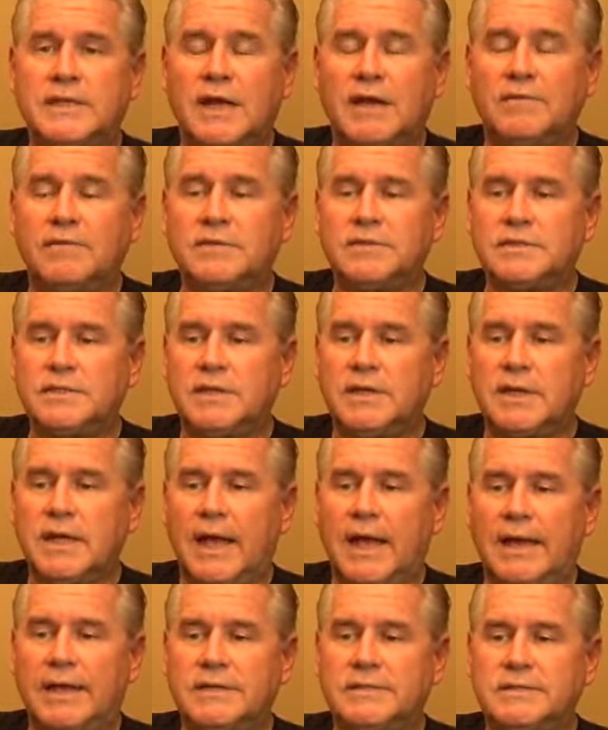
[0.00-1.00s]
Obviously,
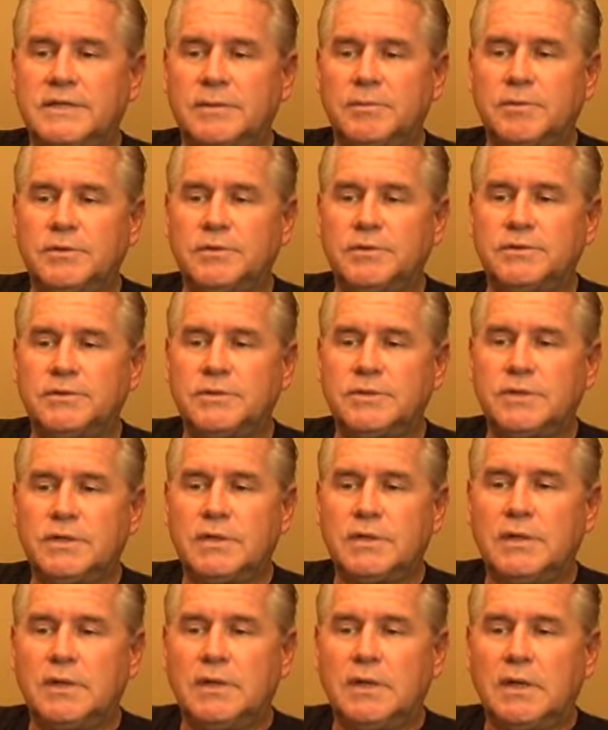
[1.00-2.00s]
Anna Simmers
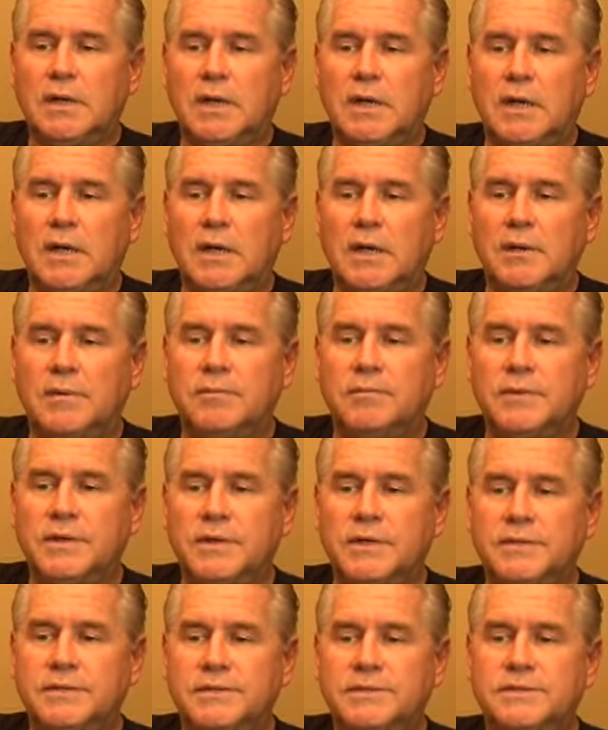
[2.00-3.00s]
um,
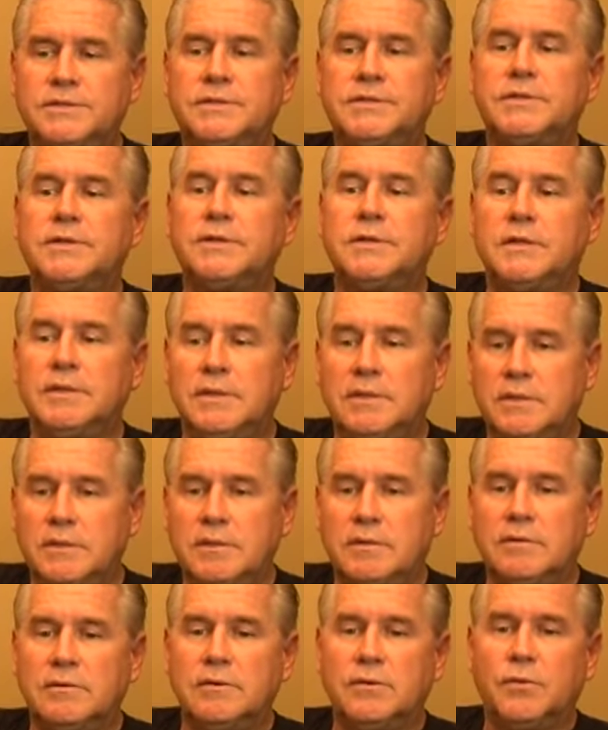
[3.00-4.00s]
is
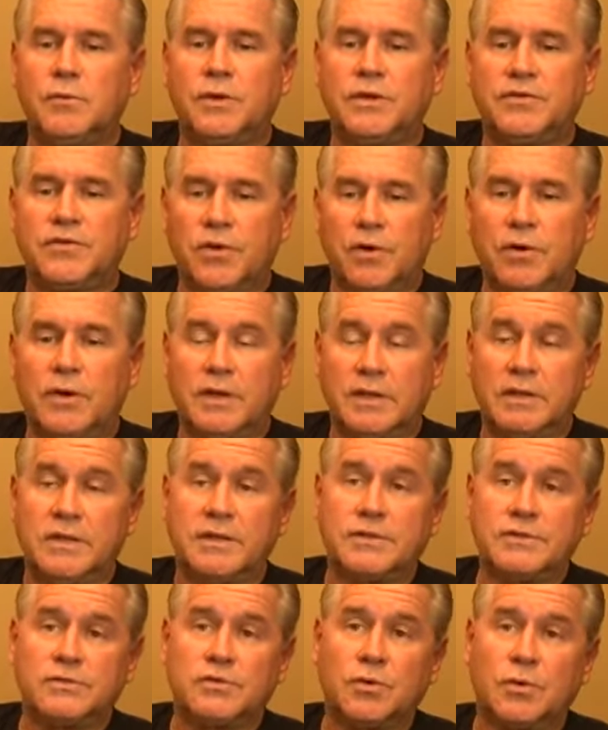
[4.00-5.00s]
the returning
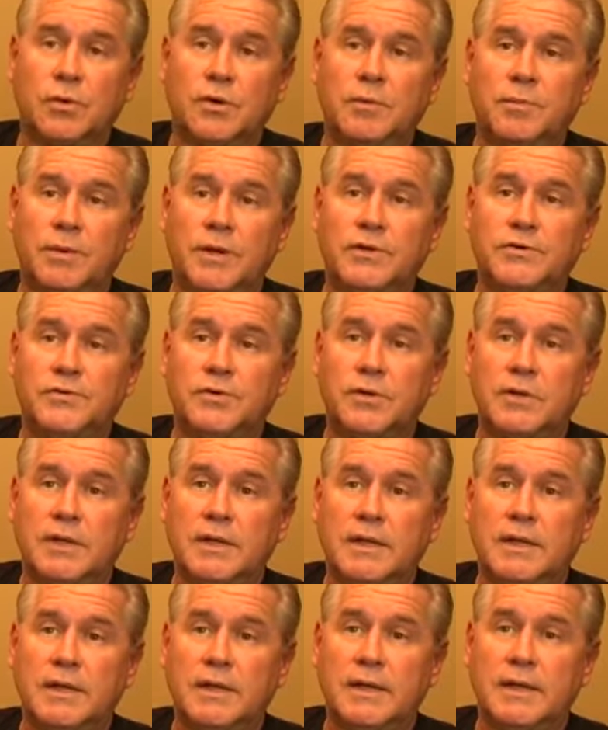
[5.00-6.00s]
league scorer in the Patriot
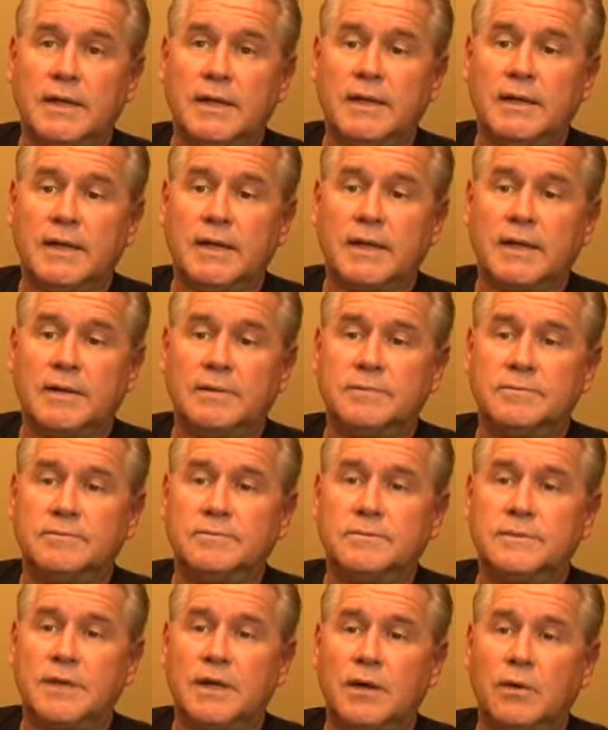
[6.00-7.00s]
League, and um,
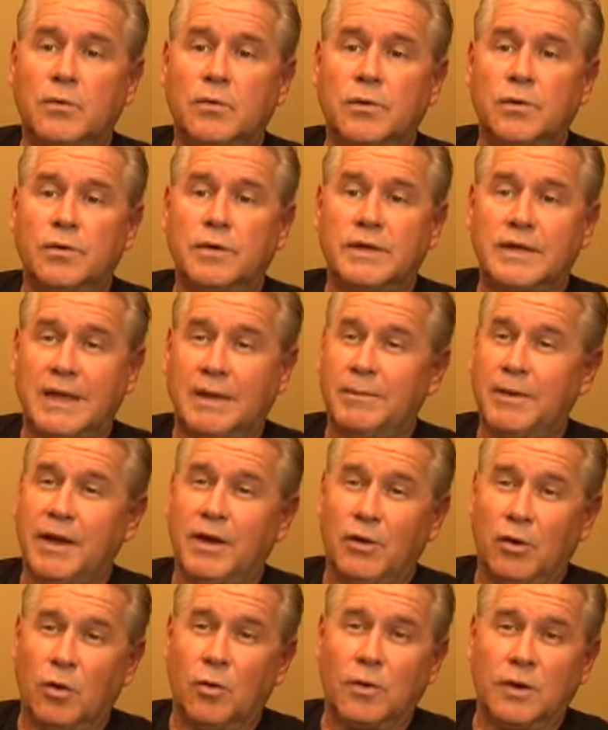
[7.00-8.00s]
you know really came out
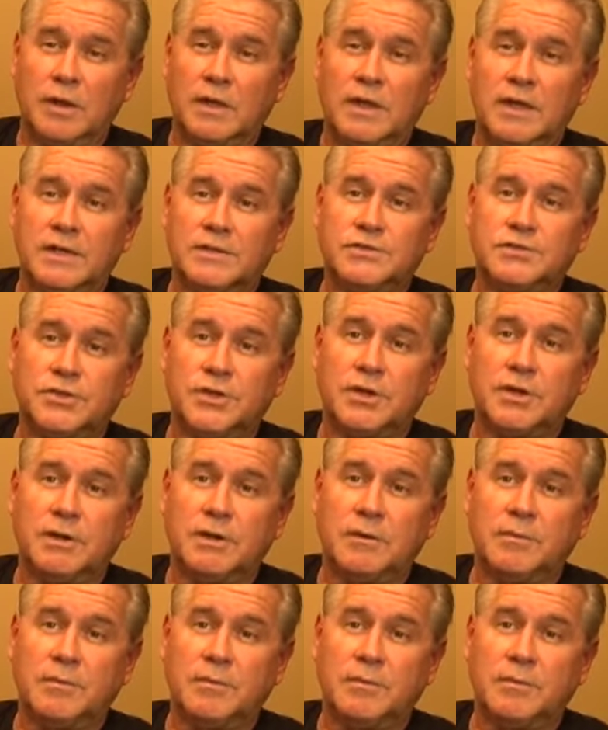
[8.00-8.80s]
of nowhere last year.